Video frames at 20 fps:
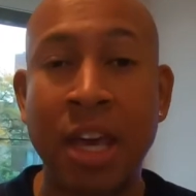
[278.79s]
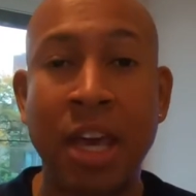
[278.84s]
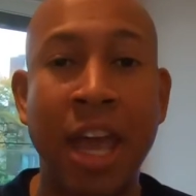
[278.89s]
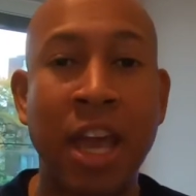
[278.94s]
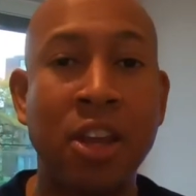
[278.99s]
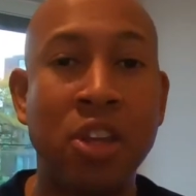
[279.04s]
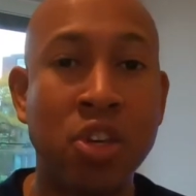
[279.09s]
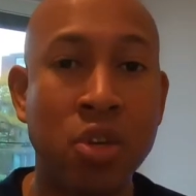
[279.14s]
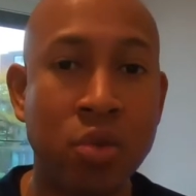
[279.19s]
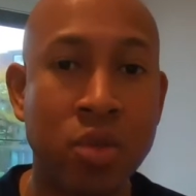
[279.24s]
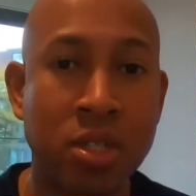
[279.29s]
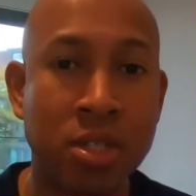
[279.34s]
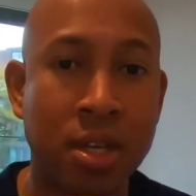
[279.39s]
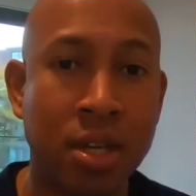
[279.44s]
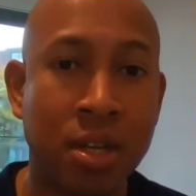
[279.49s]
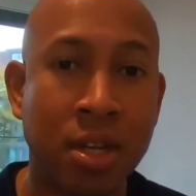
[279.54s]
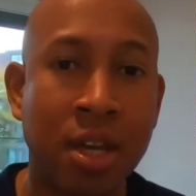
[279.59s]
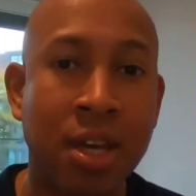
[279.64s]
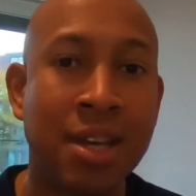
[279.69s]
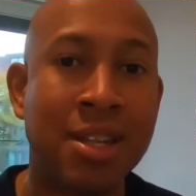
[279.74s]
and
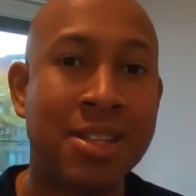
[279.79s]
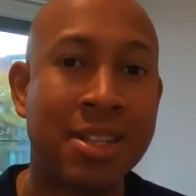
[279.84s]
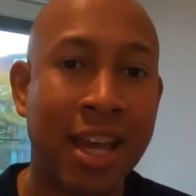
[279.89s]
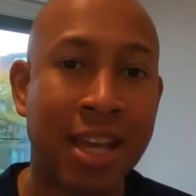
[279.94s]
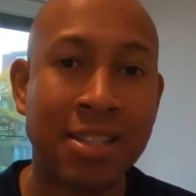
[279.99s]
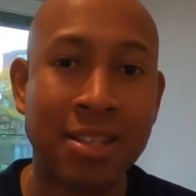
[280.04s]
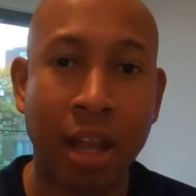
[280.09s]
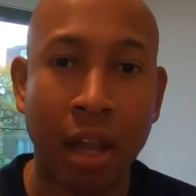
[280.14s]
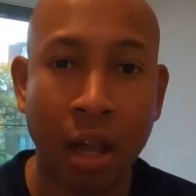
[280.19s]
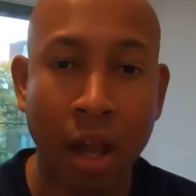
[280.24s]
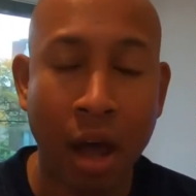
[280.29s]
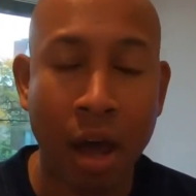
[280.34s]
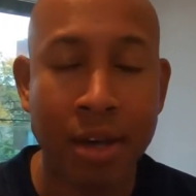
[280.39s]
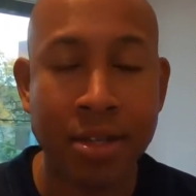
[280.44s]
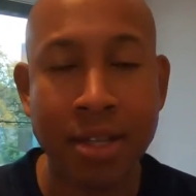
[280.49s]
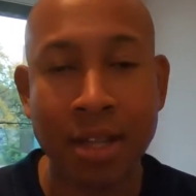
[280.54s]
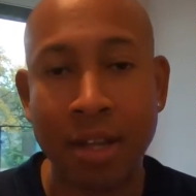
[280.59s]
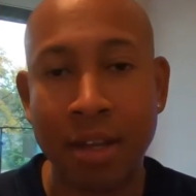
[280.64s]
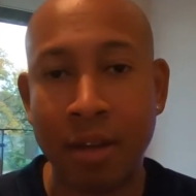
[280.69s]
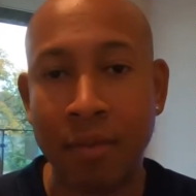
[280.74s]
Houston takes a
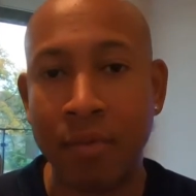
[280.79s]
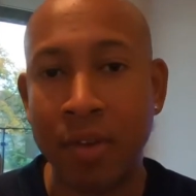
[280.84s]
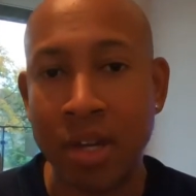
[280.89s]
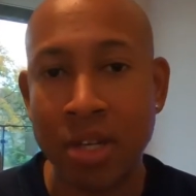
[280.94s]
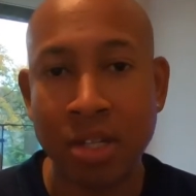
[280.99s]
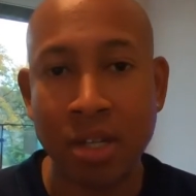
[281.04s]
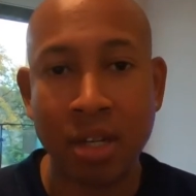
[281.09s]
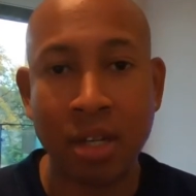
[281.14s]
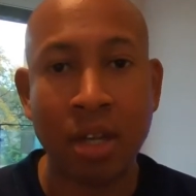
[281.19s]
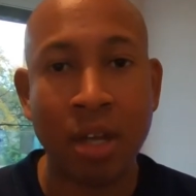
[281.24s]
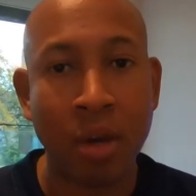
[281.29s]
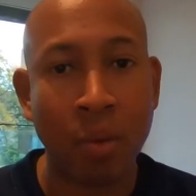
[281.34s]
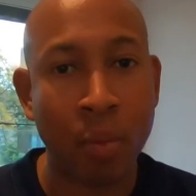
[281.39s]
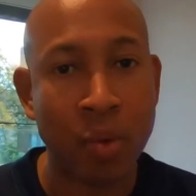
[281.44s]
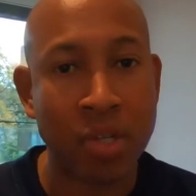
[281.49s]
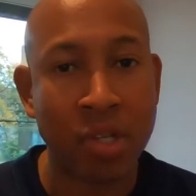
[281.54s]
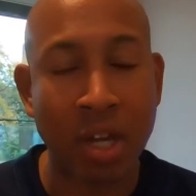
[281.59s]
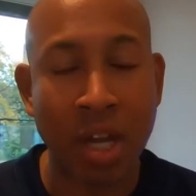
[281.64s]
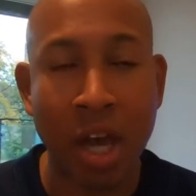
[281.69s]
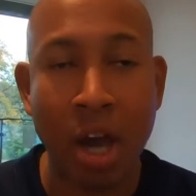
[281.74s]
loss in the division,
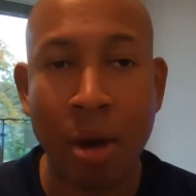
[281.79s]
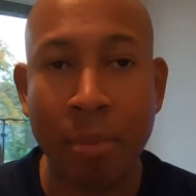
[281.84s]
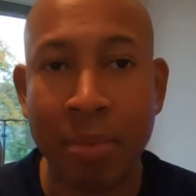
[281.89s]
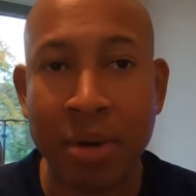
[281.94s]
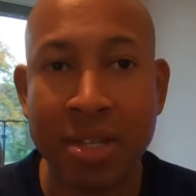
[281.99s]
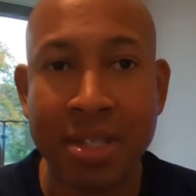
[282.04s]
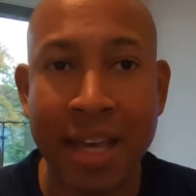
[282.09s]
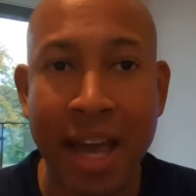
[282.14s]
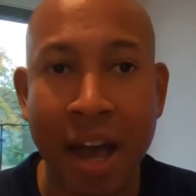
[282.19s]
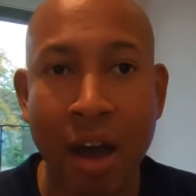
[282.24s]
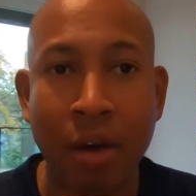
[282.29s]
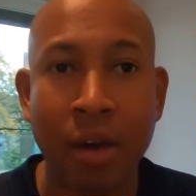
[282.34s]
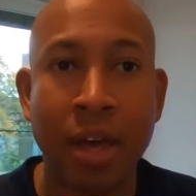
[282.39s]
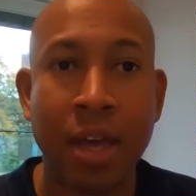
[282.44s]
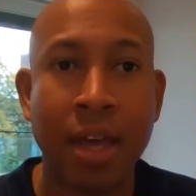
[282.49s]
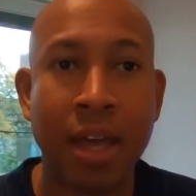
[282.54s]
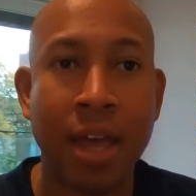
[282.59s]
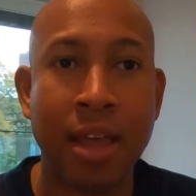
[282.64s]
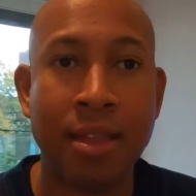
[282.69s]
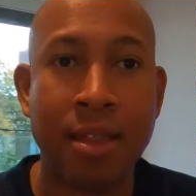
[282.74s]
which could help us out
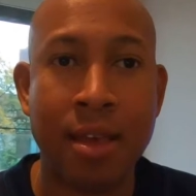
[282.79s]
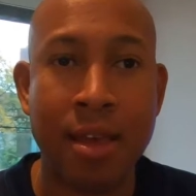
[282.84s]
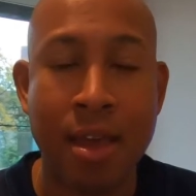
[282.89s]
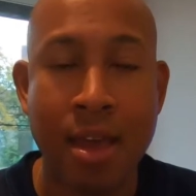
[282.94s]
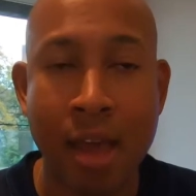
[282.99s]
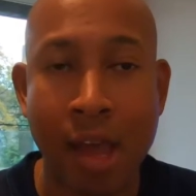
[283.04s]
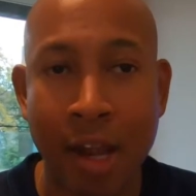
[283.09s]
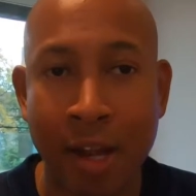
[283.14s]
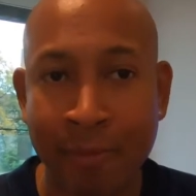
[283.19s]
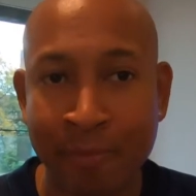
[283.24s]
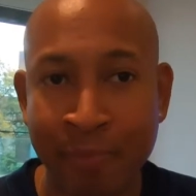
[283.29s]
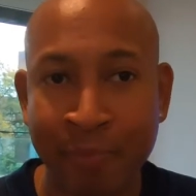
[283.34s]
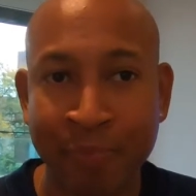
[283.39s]
in the end.